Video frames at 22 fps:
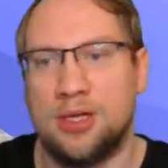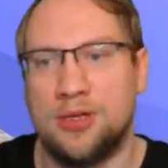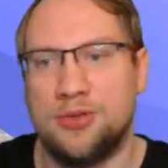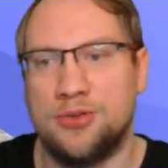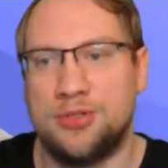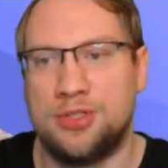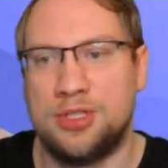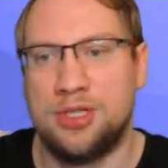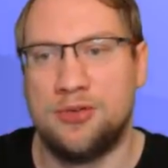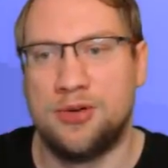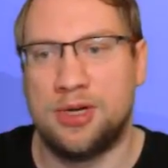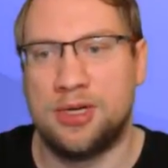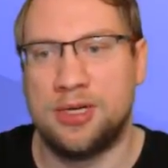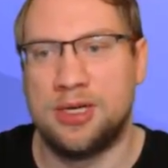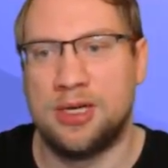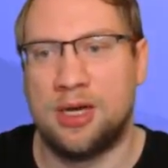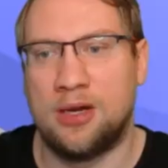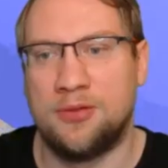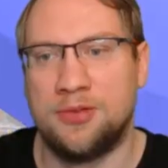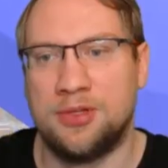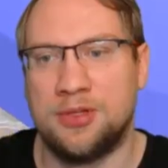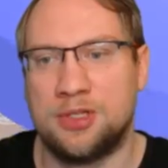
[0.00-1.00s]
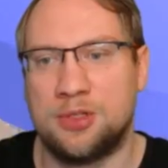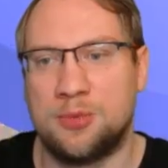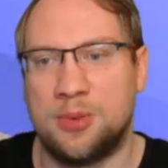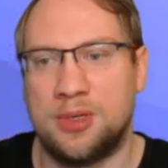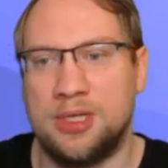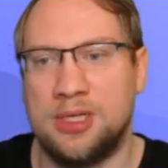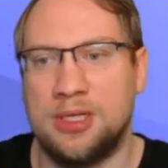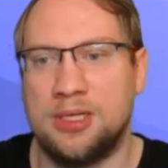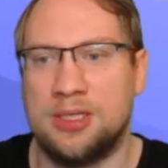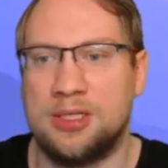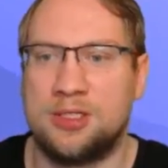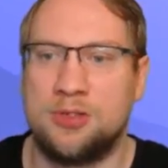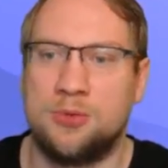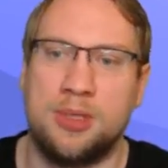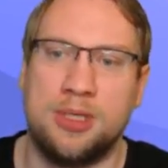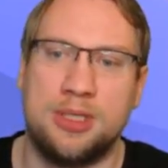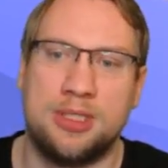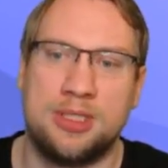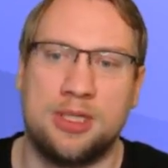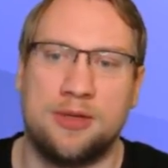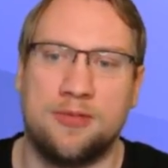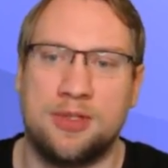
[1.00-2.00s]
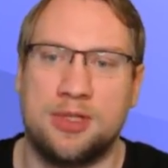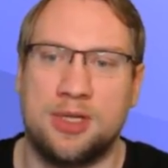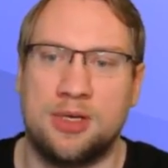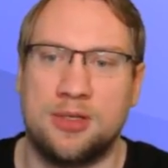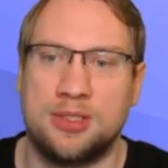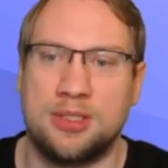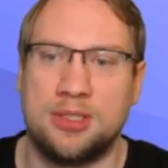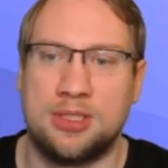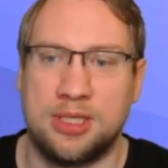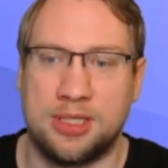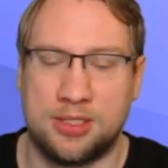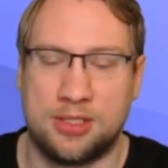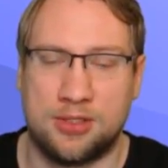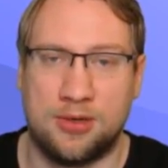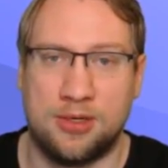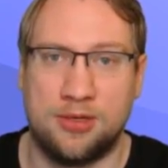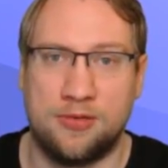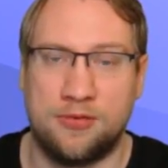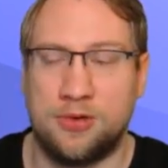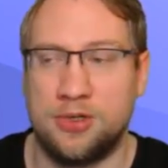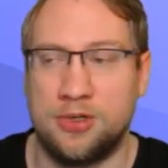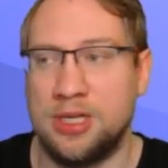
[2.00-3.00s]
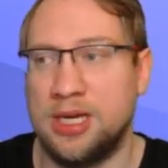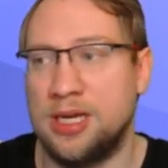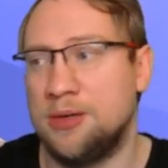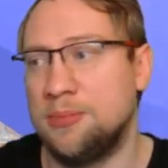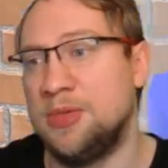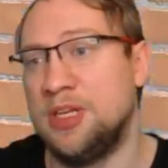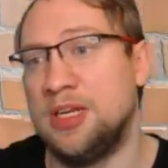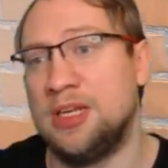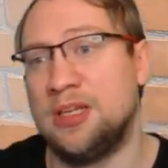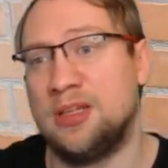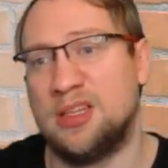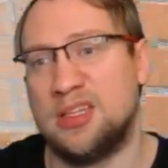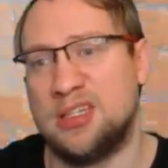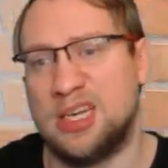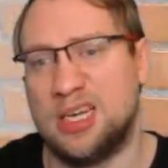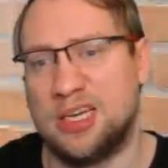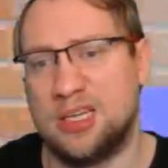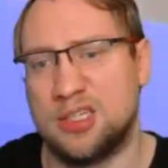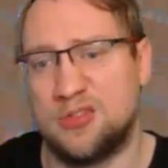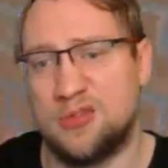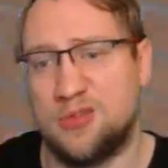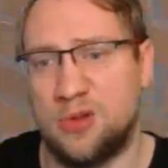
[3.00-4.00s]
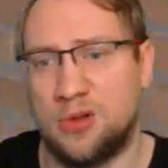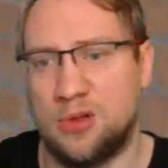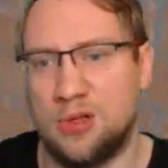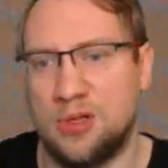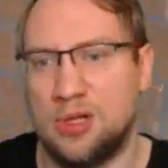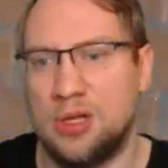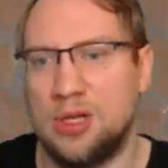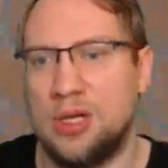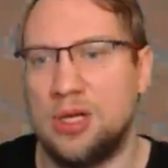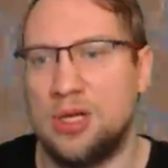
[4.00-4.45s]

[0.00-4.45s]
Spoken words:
You see right now, this one here is 27,648, meaning the tank is full.